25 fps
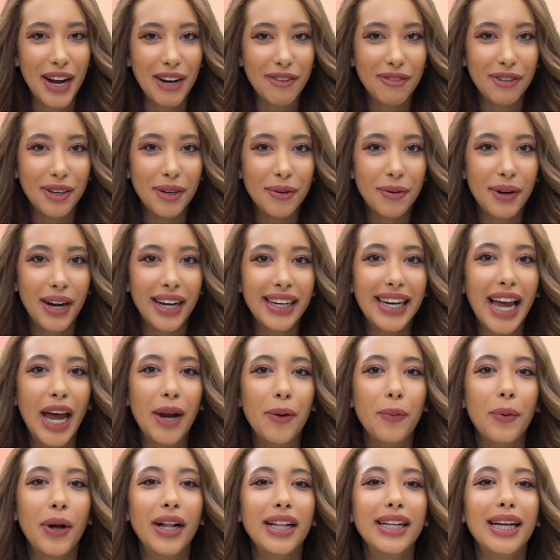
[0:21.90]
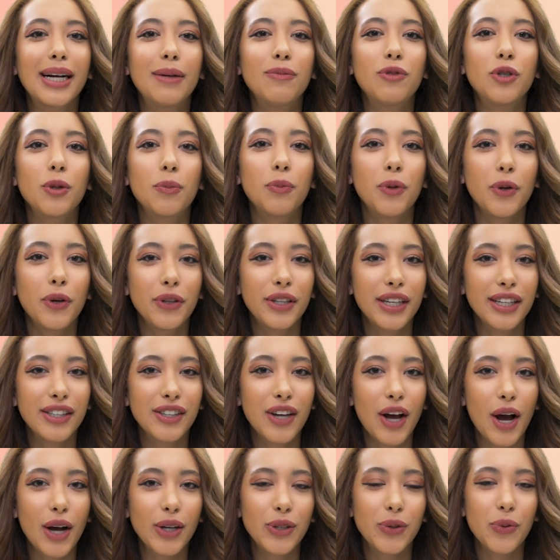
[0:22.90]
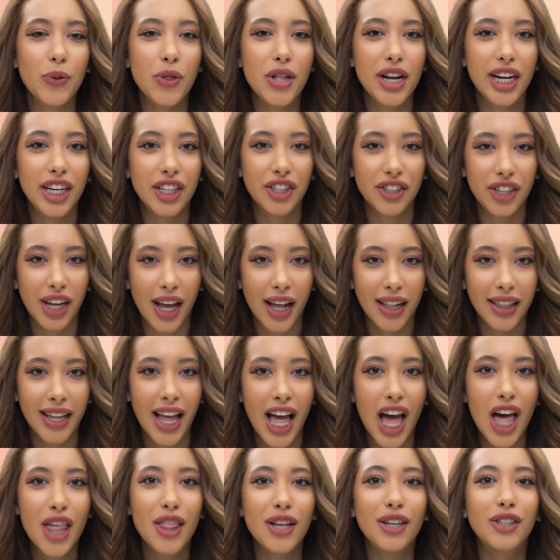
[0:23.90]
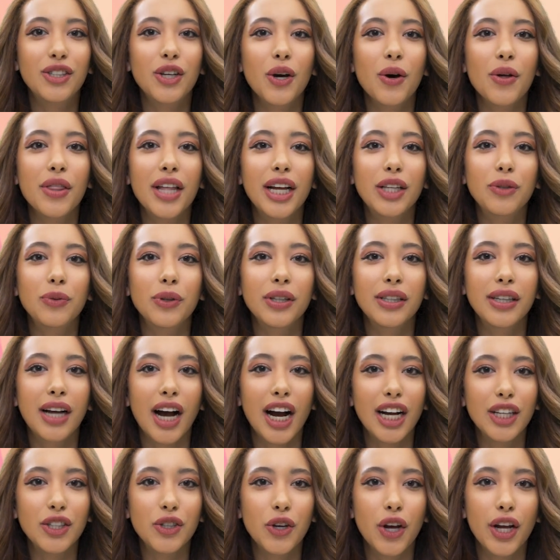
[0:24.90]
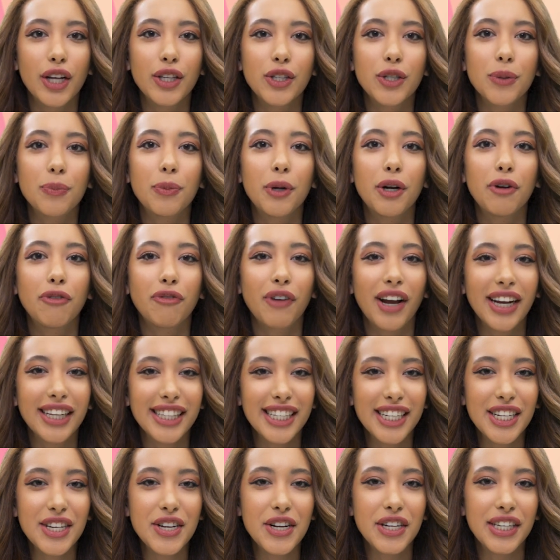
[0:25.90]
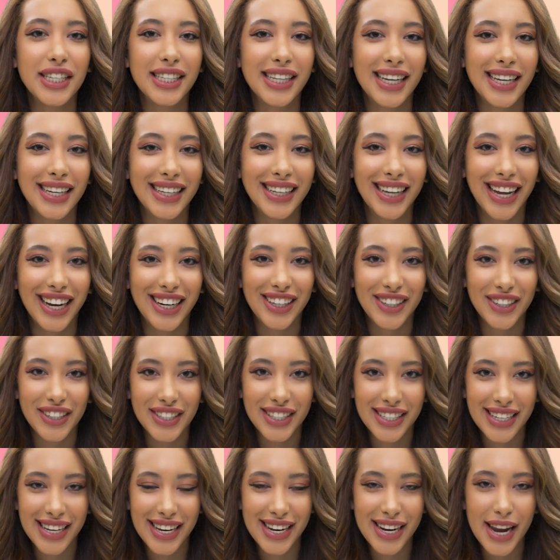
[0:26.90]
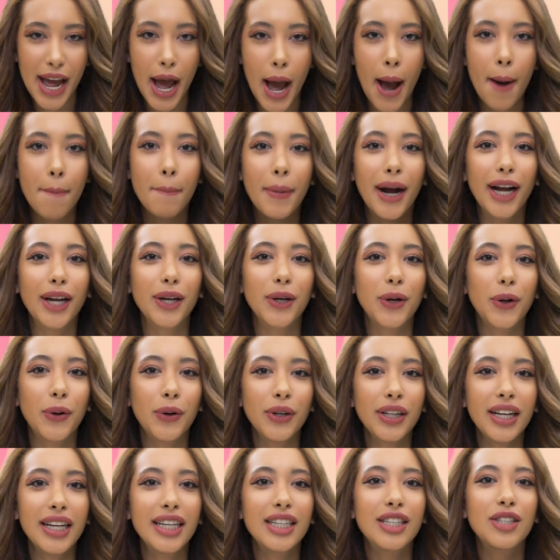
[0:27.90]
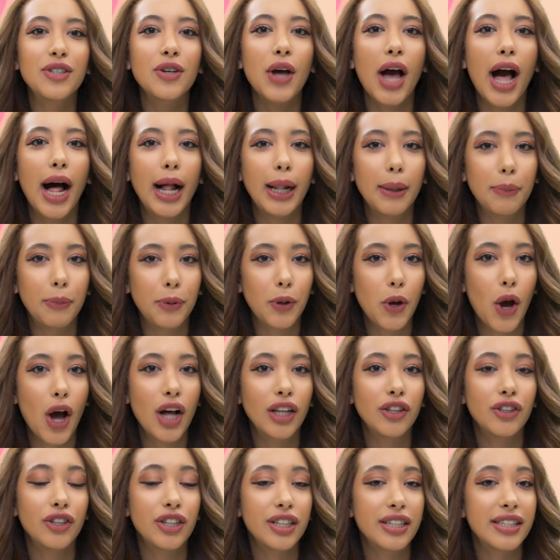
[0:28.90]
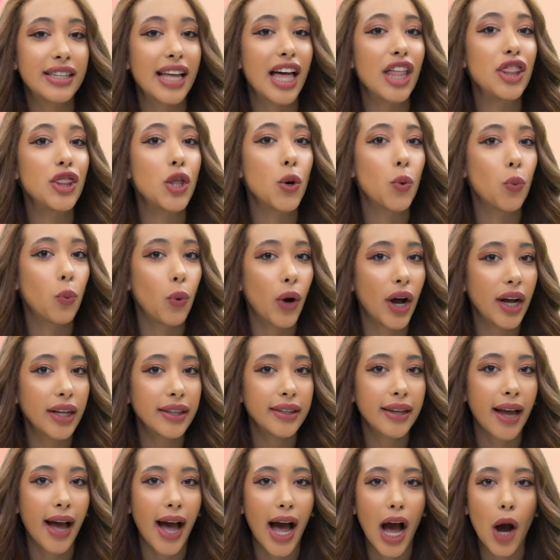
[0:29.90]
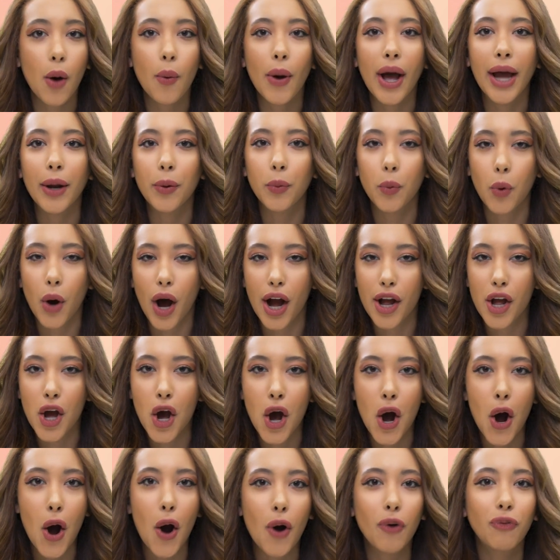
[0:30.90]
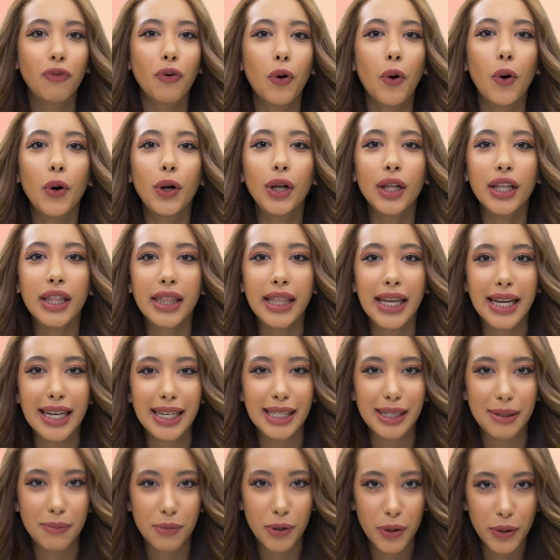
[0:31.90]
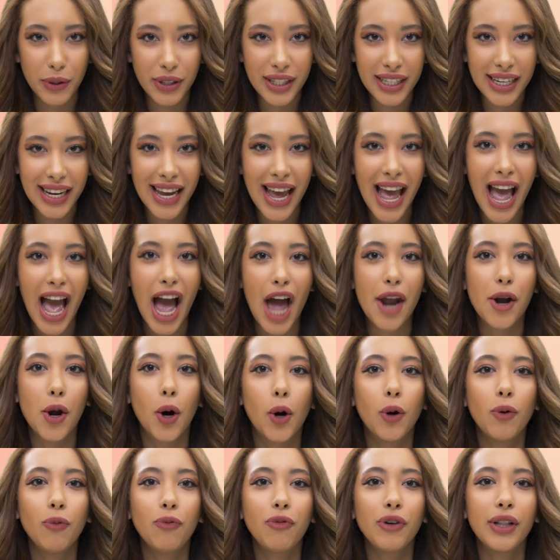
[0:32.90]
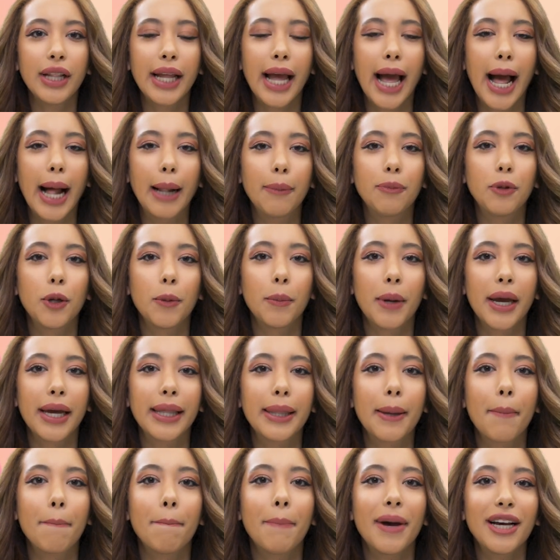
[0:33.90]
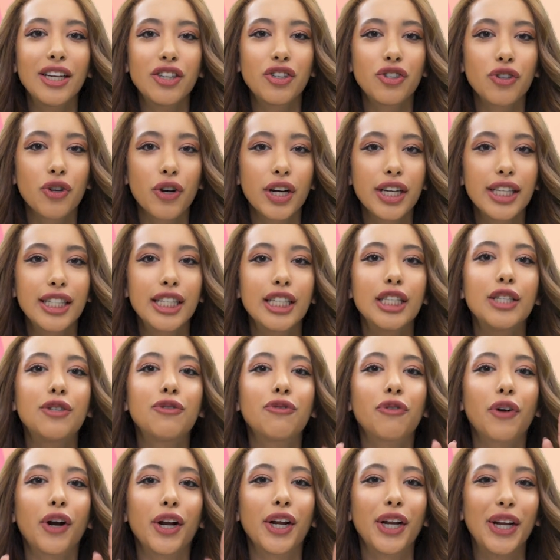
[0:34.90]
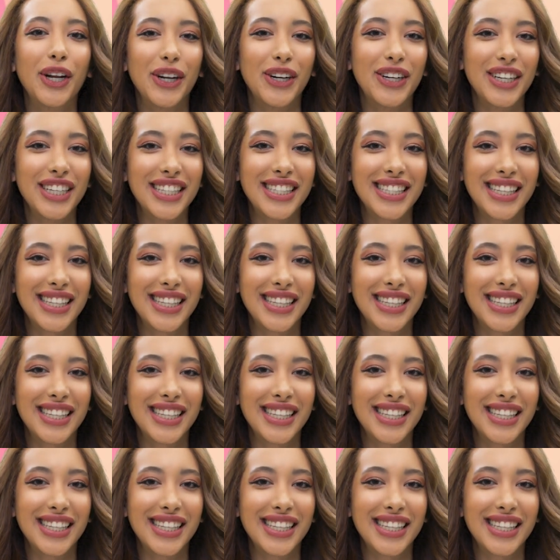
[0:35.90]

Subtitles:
everyone and welcome to Beauty Talks with Rochelle, the show that will guide you into perfecting your skincare routine. My goal is to help you understand the what, how and why of all things beauty and hopefully help you make the best choices for your